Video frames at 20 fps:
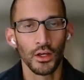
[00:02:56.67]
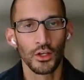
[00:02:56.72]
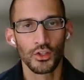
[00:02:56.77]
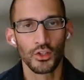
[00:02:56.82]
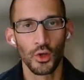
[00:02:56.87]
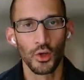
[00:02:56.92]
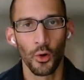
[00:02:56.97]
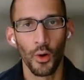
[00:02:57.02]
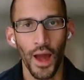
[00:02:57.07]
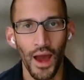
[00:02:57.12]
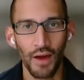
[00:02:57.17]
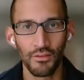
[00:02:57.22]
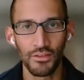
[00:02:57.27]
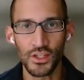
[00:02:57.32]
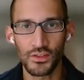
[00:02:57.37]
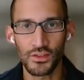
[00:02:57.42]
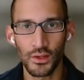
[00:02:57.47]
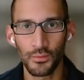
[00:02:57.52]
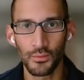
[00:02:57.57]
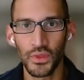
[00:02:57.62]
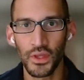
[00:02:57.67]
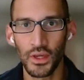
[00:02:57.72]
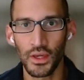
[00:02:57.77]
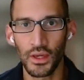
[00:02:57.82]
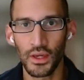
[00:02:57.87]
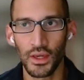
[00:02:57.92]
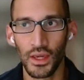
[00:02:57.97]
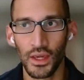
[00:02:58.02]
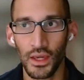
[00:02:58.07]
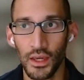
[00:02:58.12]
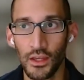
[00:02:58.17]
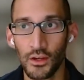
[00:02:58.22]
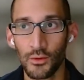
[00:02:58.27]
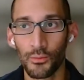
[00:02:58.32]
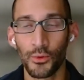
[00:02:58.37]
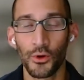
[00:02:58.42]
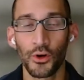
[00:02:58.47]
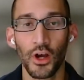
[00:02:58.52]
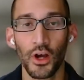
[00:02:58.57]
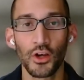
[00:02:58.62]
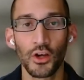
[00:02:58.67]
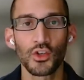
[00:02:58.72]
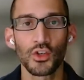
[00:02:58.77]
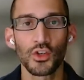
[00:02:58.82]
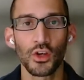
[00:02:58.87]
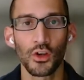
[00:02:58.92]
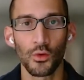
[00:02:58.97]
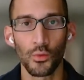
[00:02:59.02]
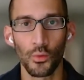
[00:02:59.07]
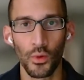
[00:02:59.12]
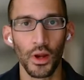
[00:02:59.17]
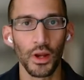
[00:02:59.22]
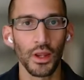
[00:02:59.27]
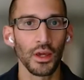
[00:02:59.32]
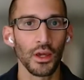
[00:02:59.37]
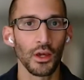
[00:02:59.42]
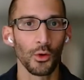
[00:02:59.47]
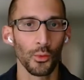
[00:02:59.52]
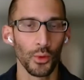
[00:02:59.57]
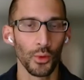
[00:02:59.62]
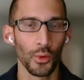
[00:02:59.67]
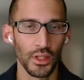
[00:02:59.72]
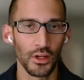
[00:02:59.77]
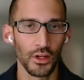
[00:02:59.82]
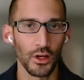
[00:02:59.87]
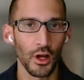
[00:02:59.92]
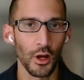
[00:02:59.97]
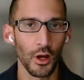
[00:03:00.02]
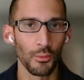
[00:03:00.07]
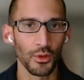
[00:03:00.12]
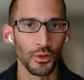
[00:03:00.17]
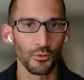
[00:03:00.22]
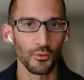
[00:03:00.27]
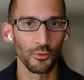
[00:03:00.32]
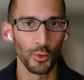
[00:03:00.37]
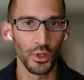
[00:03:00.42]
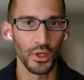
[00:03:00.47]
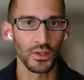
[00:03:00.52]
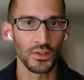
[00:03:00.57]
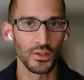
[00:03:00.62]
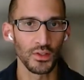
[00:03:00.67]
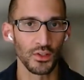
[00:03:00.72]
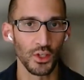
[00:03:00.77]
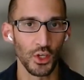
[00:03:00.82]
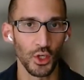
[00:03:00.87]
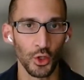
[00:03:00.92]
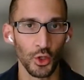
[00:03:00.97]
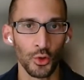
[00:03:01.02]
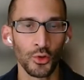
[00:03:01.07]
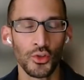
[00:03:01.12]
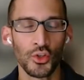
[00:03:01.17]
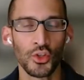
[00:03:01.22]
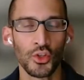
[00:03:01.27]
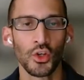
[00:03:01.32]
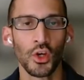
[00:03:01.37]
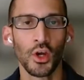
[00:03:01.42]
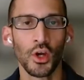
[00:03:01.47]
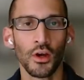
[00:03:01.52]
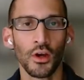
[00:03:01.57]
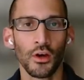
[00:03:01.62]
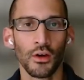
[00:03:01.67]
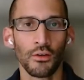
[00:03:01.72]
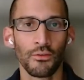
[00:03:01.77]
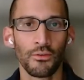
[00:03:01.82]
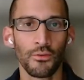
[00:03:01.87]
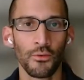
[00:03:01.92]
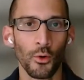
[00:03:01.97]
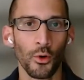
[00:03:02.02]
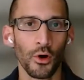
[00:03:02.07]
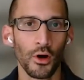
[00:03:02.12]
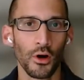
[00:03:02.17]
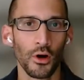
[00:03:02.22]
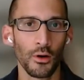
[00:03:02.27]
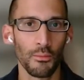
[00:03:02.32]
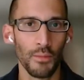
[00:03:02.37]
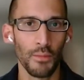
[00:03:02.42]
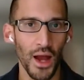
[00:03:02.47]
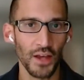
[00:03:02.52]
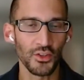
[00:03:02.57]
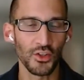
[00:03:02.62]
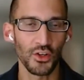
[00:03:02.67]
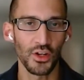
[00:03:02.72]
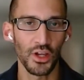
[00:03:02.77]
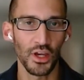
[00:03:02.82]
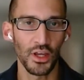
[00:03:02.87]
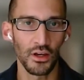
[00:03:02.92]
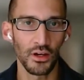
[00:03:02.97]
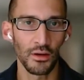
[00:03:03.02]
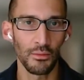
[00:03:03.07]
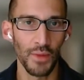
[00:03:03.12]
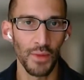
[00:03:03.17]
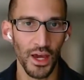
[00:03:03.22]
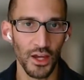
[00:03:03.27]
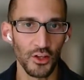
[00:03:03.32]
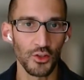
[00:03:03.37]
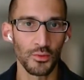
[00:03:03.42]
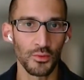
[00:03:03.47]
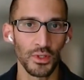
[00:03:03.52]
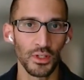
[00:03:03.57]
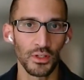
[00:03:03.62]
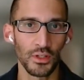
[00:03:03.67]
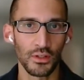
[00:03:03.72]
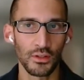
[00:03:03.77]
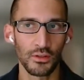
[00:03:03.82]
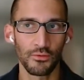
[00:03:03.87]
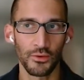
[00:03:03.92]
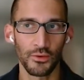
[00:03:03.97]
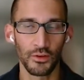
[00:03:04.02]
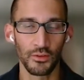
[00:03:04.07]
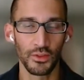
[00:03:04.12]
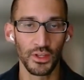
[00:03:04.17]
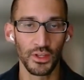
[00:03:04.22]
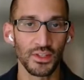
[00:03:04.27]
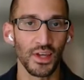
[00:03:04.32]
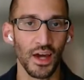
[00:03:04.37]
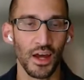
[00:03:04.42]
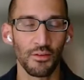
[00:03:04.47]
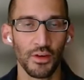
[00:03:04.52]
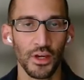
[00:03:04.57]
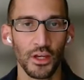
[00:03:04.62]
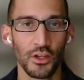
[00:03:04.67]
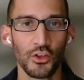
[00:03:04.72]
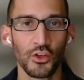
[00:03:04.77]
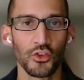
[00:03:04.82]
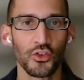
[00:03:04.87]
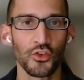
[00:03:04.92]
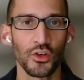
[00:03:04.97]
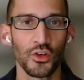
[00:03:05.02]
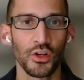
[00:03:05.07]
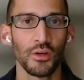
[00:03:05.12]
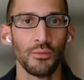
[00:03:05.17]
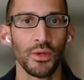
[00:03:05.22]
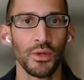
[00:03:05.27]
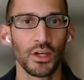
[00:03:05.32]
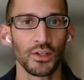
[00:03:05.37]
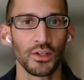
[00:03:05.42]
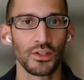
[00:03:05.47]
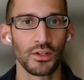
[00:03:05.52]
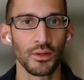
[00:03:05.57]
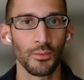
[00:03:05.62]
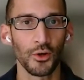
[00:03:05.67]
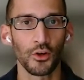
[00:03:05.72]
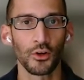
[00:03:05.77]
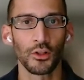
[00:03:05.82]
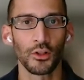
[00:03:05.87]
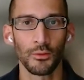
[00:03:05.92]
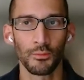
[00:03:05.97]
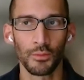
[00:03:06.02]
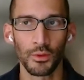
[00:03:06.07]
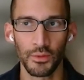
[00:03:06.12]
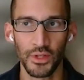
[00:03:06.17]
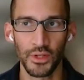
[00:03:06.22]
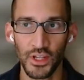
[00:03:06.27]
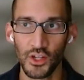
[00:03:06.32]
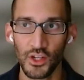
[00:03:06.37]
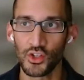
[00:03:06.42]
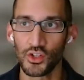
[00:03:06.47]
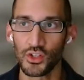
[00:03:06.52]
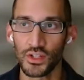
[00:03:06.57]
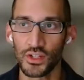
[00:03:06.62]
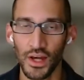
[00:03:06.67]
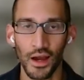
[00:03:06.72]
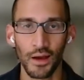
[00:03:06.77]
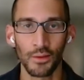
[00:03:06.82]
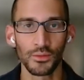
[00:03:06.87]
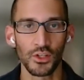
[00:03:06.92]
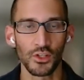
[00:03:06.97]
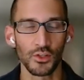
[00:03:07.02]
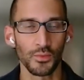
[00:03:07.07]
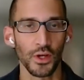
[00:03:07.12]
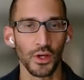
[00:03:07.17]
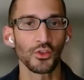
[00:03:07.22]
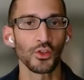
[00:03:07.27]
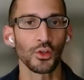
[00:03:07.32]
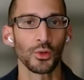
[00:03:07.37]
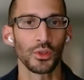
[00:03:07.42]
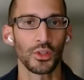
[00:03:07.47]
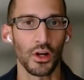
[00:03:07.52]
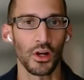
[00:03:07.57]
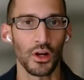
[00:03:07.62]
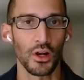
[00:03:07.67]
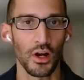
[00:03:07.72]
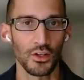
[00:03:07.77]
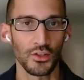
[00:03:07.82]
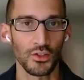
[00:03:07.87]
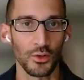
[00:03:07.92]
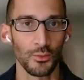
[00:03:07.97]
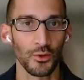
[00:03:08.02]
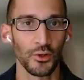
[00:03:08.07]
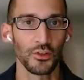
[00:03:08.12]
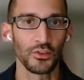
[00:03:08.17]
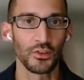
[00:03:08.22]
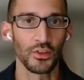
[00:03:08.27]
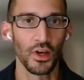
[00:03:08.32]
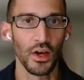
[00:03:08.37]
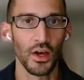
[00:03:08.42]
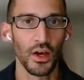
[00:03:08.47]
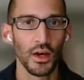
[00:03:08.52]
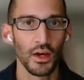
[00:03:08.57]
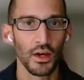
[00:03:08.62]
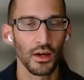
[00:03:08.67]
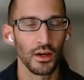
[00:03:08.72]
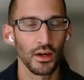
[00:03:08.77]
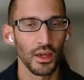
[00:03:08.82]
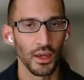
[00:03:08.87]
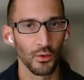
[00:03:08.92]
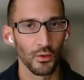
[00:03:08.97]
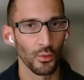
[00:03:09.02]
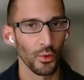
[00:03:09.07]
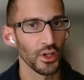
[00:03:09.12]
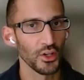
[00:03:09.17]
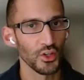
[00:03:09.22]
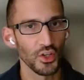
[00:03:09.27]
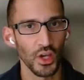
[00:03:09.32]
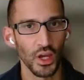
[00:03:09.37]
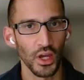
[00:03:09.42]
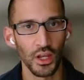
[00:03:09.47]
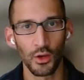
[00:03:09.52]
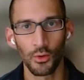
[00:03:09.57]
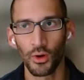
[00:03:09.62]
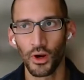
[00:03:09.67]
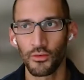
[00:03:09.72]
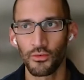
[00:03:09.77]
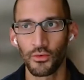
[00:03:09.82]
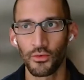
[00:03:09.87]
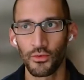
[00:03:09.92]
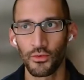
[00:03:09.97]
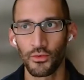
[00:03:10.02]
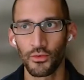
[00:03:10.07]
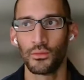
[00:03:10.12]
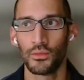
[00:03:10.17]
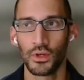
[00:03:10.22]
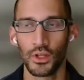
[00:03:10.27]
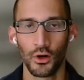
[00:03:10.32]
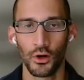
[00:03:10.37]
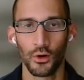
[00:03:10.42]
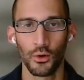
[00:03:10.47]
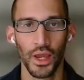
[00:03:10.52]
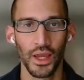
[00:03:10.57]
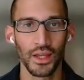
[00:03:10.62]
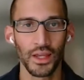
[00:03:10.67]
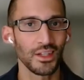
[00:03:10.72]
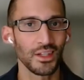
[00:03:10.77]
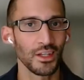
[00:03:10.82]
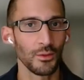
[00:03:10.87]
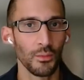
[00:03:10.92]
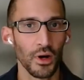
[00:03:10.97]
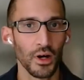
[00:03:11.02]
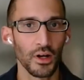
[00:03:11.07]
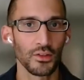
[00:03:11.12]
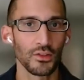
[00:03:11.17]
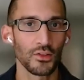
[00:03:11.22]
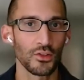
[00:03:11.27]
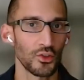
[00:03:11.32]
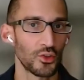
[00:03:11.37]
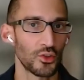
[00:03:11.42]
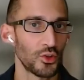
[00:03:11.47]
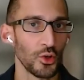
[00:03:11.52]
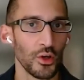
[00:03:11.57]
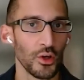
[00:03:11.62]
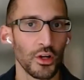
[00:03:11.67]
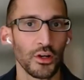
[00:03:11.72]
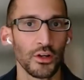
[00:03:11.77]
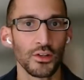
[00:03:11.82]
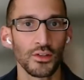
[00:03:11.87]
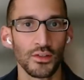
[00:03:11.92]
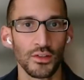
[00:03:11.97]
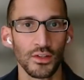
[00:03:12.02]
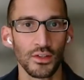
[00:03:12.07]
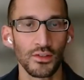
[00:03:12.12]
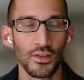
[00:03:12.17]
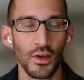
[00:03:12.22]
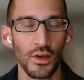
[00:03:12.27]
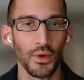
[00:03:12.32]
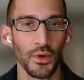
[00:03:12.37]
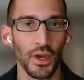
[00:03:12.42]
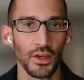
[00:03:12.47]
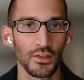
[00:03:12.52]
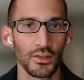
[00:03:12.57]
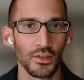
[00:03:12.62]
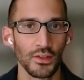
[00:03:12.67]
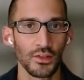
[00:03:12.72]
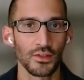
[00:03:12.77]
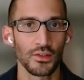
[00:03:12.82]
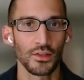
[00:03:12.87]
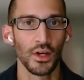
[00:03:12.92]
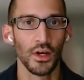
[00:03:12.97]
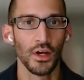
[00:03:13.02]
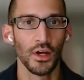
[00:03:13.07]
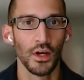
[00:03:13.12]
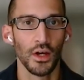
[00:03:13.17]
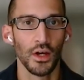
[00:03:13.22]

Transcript: So having something in production running within a couple of weeks is huge for master data management for kind of industry, because typical implementation times, especially with our customers, can range anywhere from 18 months to 2 years in some cases.